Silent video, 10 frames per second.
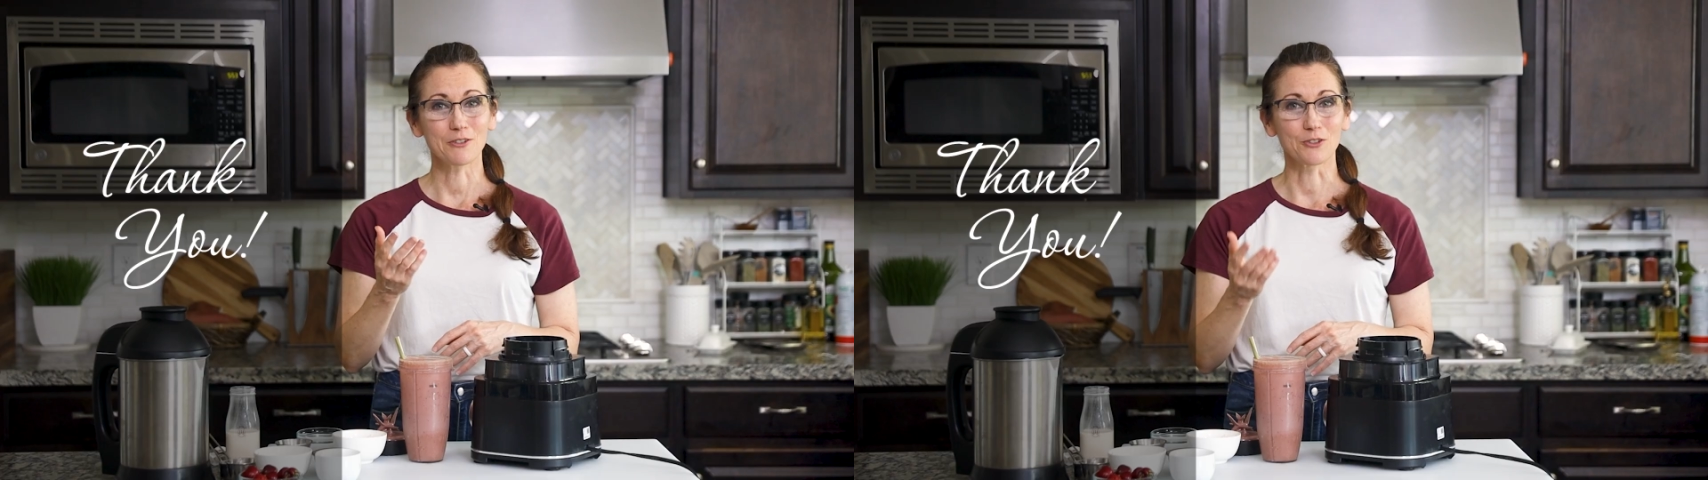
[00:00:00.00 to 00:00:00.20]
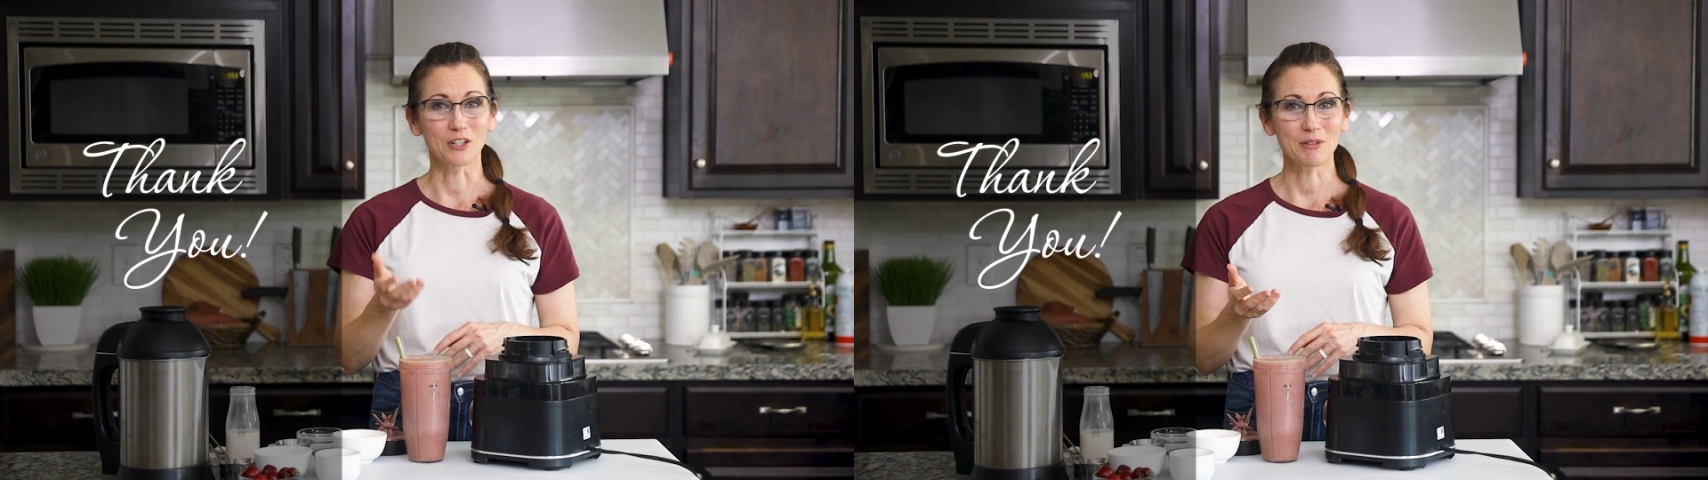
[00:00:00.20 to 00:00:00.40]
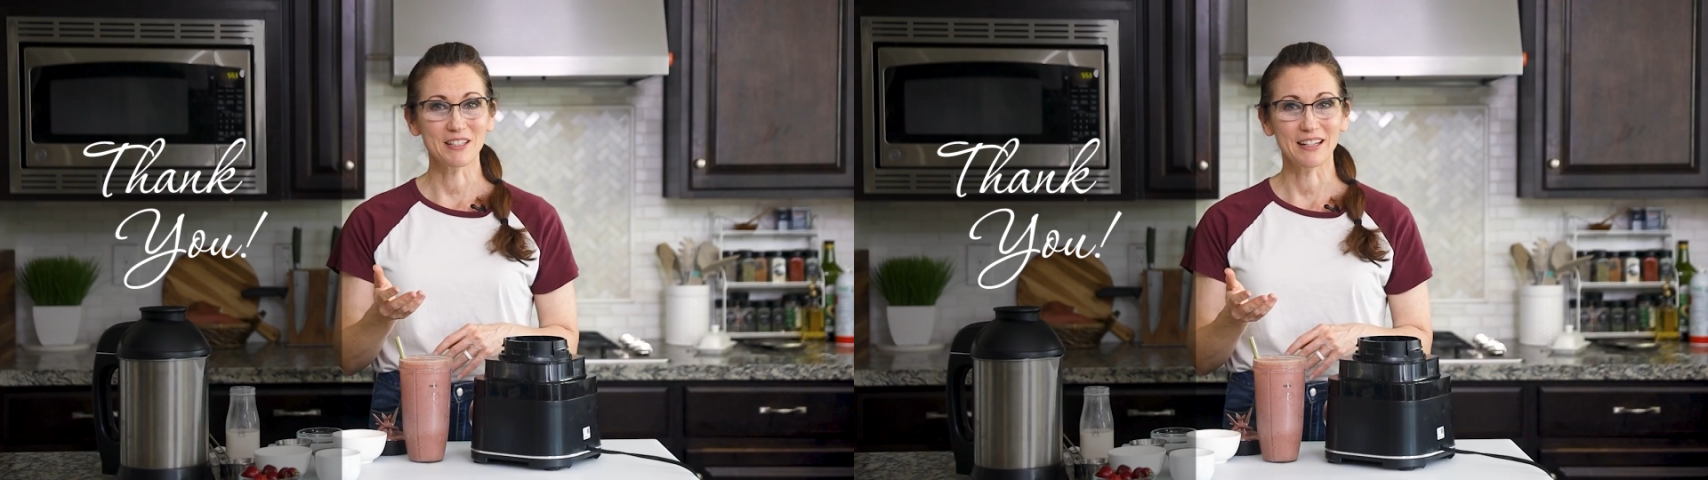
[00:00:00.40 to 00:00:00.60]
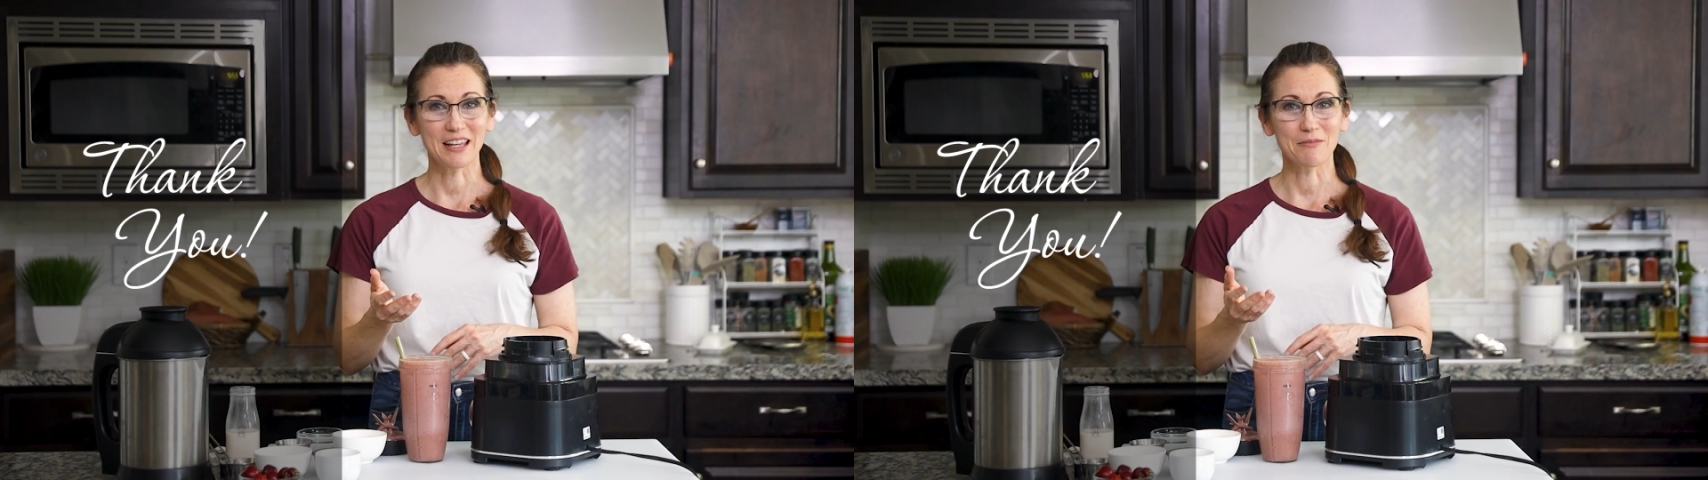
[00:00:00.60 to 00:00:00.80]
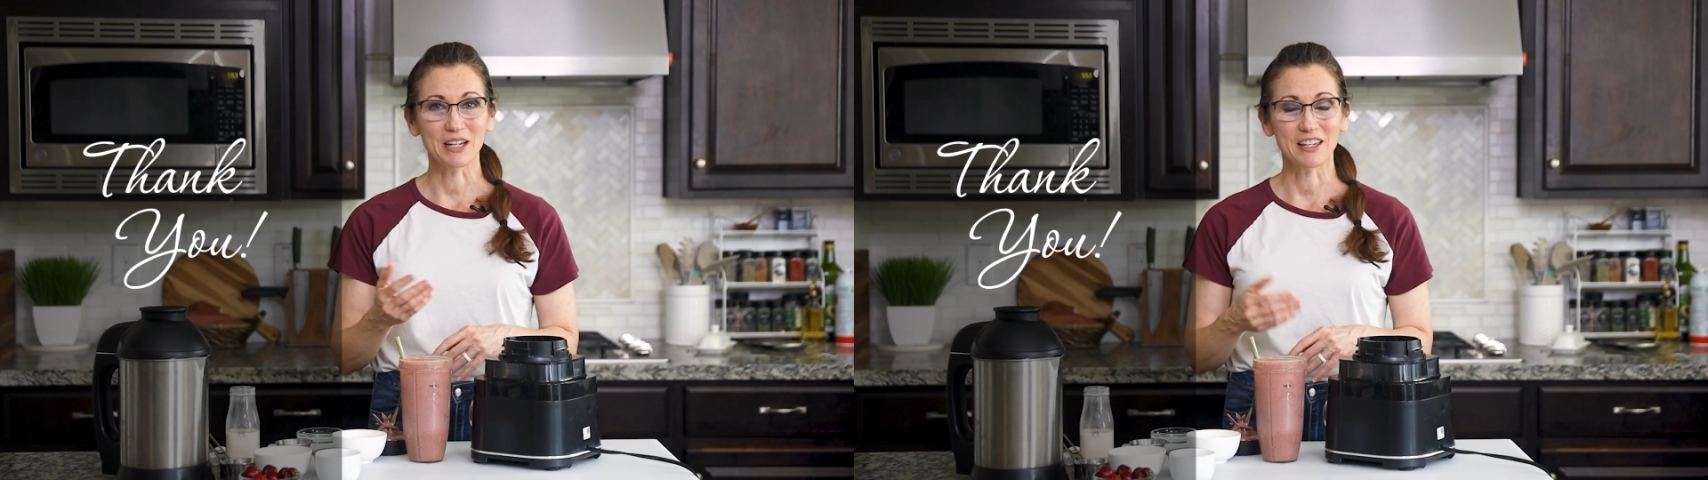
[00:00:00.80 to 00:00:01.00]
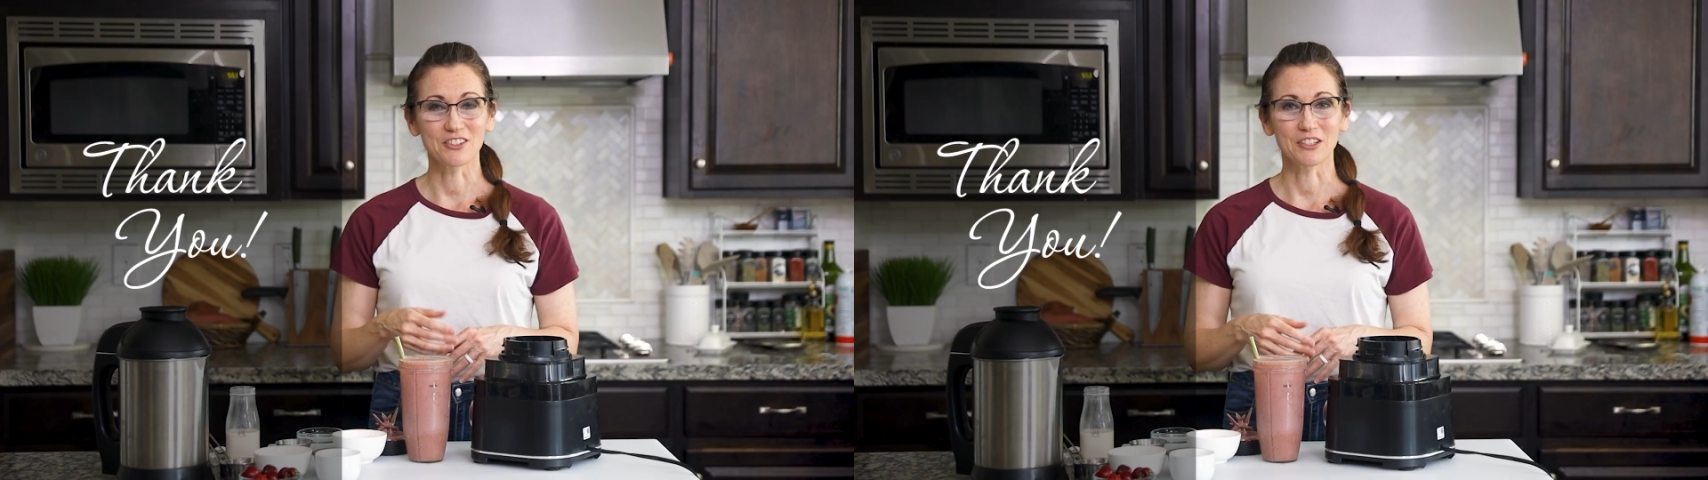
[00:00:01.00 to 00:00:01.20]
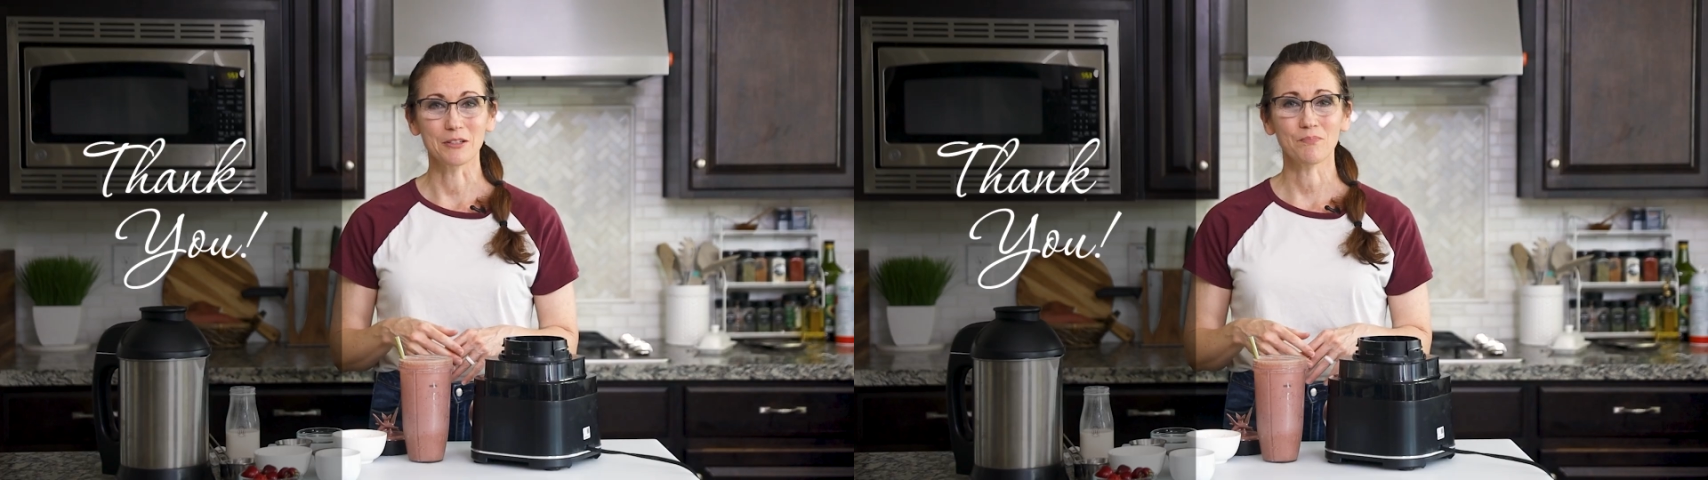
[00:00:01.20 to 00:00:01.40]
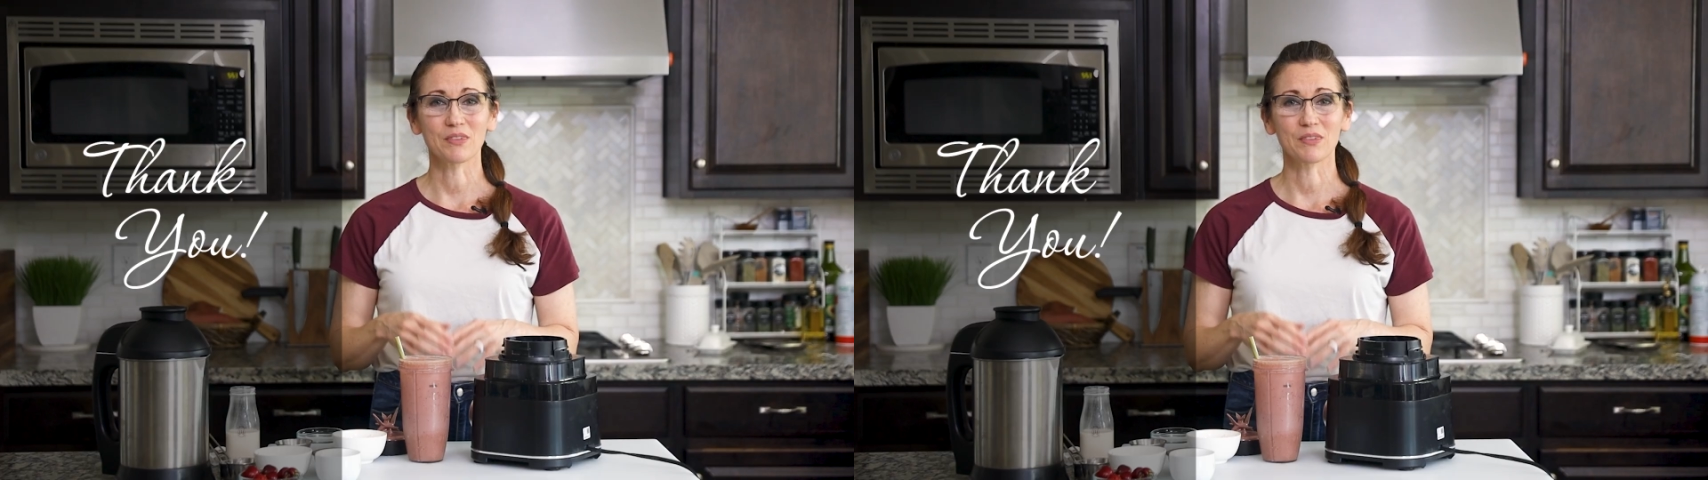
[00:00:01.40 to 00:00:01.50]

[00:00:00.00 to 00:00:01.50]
joining me today in my kitchen.